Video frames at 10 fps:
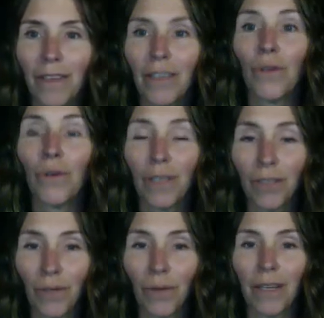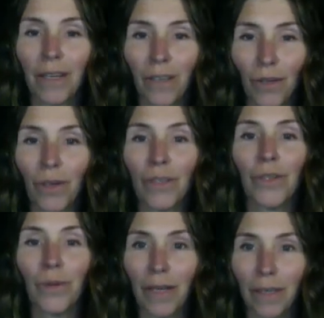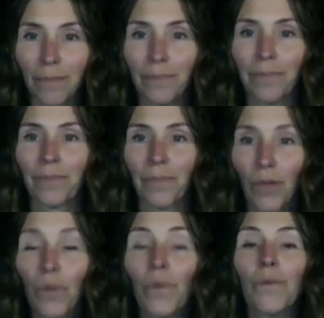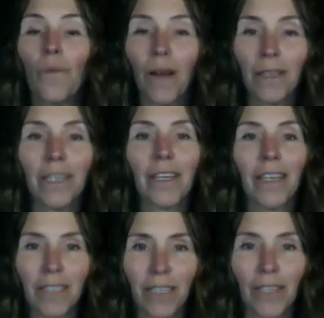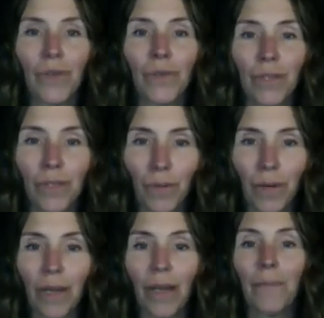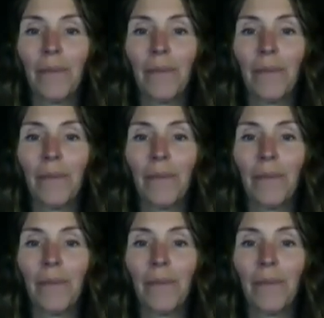you can do it. You could do it. You would want to continue to do it,